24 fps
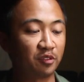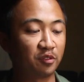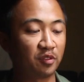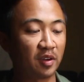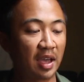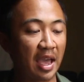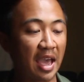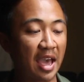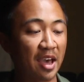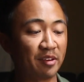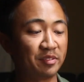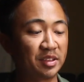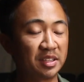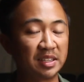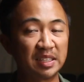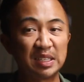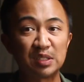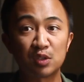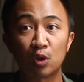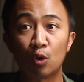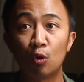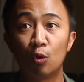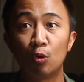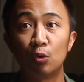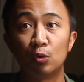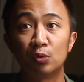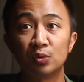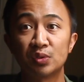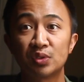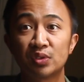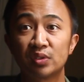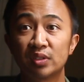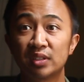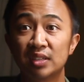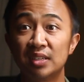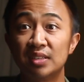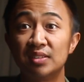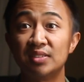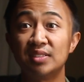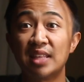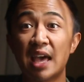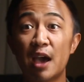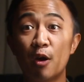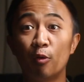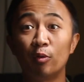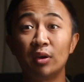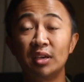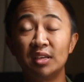of having these holes, because
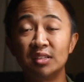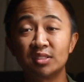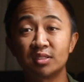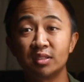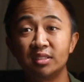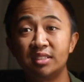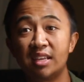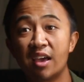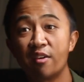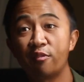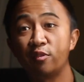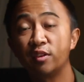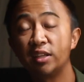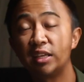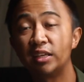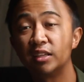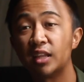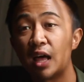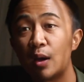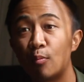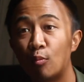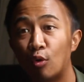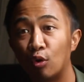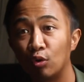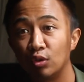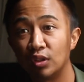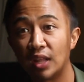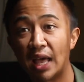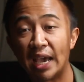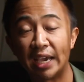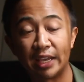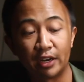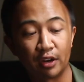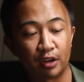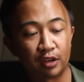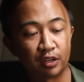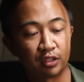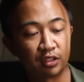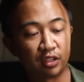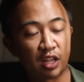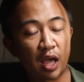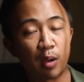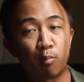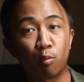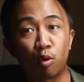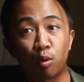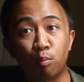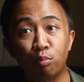that way it's definitely a lot more lighter and a
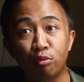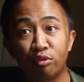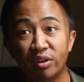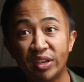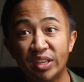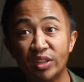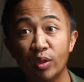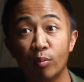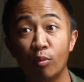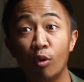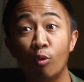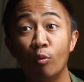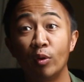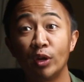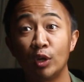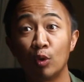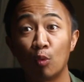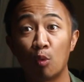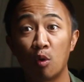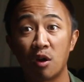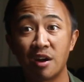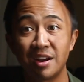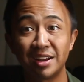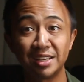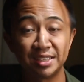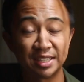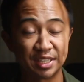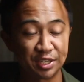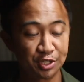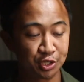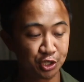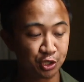lot more breathable when you're wearing these